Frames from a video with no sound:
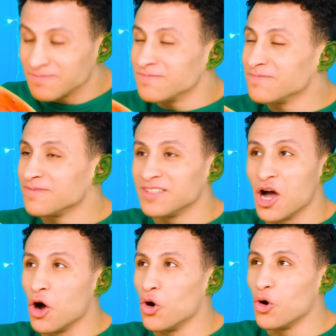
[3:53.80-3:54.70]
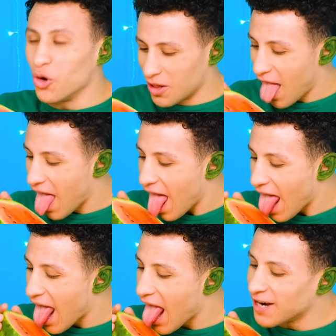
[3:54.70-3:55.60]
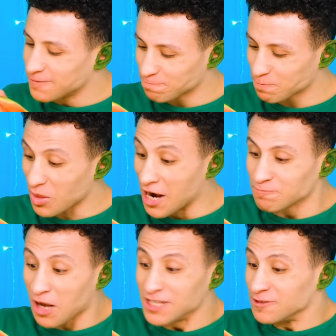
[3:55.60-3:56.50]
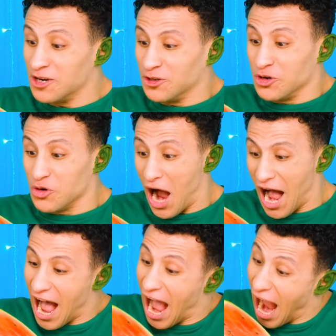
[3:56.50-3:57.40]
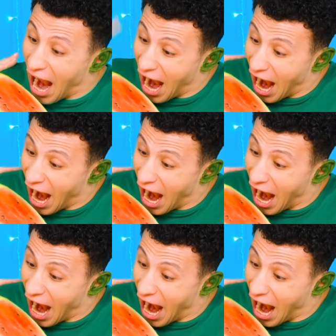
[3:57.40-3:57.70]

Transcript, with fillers: good. It reminds me of summer. hate to break it